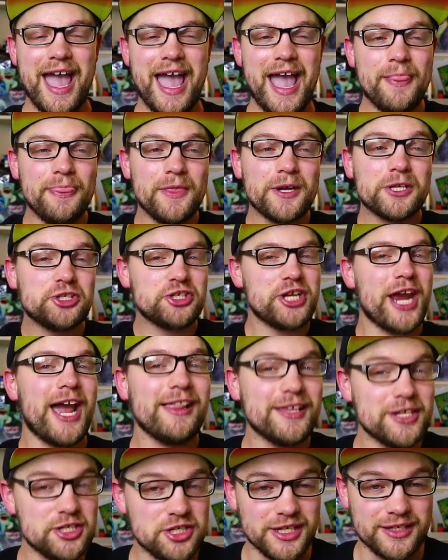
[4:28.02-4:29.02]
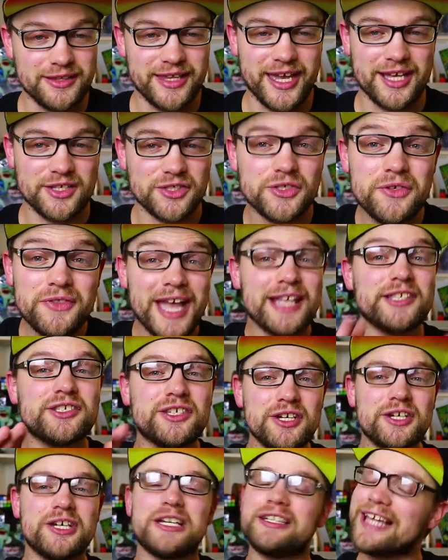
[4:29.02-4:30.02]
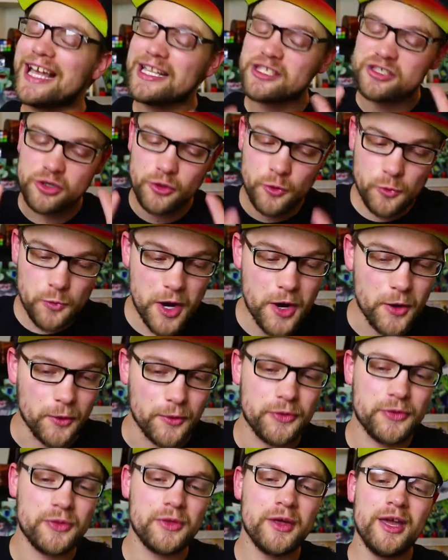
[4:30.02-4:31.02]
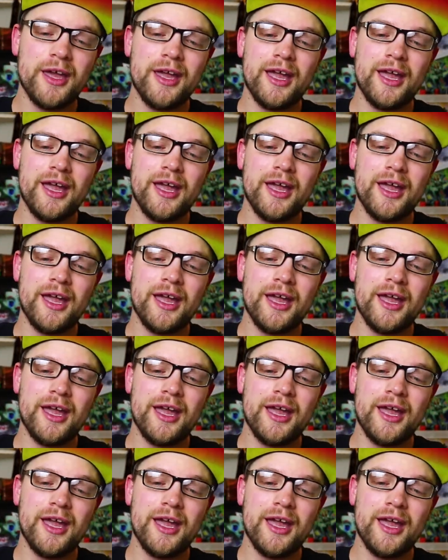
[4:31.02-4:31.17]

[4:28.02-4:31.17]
And they're challenging that. So that's good. That's growth.